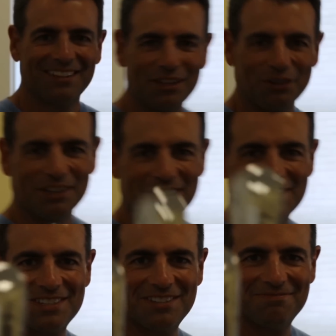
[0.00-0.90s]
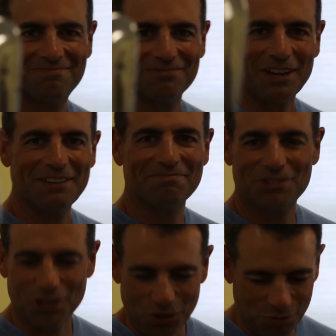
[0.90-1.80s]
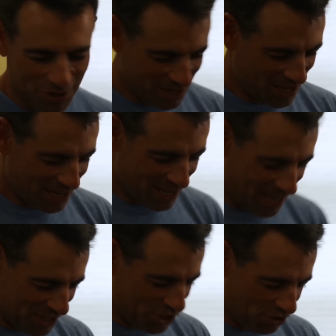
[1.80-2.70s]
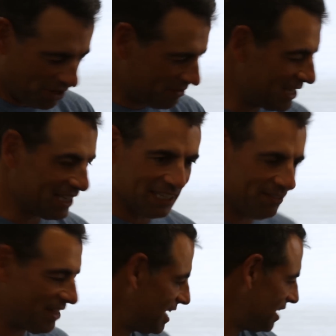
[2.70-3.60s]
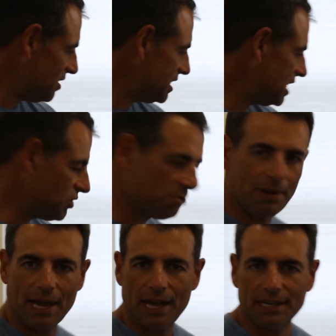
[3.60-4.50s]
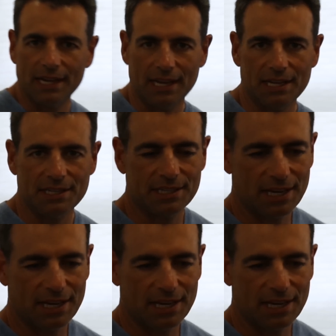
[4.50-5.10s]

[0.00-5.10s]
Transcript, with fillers: There it is, right? So I sure enough did leave that in the teaching bag, and,